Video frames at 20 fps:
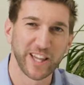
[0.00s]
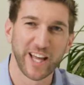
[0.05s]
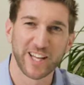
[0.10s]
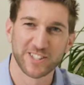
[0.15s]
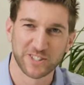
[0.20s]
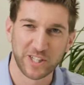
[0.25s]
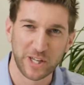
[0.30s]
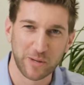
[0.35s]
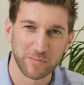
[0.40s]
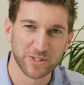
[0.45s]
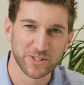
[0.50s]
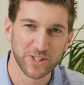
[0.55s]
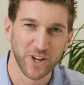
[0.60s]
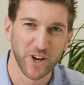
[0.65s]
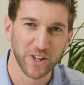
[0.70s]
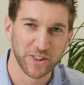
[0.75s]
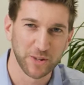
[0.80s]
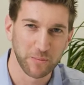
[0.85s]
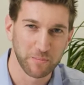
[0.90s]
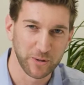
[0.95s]
last name is
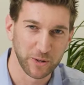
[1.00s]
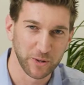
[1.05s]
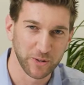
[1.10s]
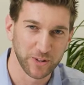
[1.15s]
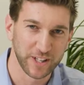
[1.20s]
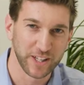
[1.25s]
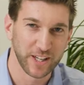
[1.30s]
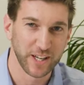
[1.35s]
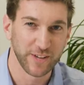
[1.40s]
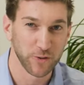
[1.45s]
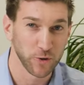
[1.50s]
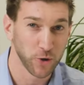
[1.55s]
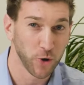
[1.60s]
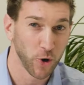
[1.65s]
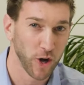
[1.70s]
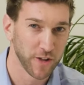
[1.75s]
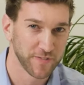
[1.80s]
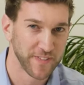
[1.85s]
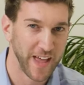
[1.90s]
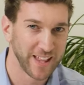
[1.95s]
on the building, if you
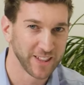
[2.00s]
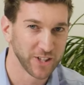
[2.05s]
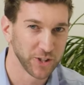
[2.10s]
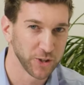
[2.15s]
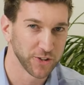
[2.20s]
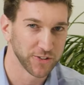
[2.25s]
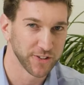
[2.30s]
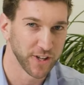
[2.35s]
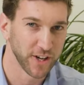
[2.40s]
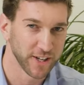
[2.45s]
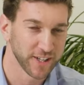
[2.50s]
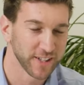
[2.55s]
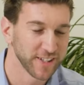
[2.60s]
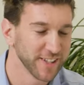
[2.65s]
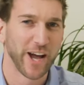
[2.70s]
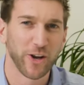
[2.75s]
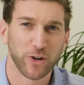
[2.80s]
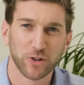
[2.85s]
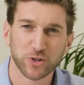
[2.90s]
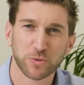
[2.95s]
caught that little nugget.
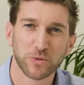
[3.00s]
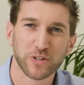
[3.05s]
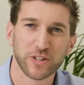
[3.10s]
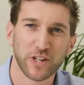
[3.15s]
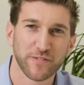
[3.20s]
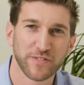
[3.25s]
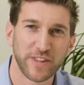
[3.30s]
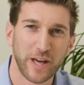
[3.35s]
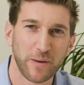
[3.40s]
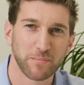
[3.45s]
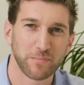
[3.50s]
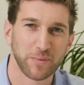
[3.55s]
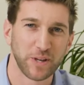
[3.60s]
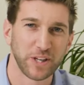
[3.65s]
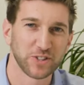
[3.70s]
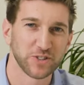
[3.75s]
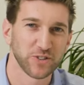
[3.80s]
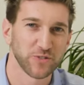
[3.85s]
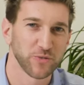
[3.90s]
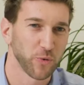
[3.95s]
I also love that
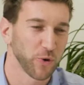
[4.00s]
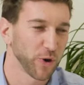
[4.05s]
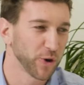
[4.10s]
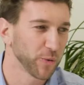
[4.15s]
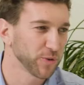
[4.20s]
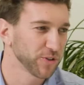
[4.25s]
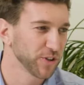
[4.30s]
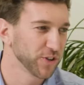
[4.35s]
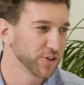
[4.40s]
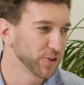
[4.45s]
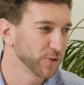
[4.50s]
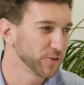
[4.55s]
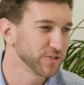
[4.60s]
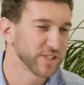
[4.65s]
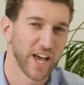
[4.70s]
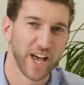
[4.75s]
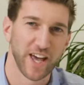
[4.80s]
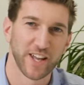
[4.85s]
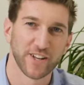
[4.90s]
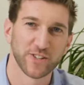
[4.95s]
piece of work where the dude's
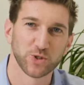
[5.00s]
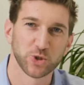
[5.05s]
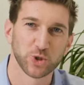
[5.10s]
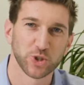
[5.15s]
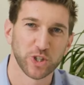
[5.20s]
head is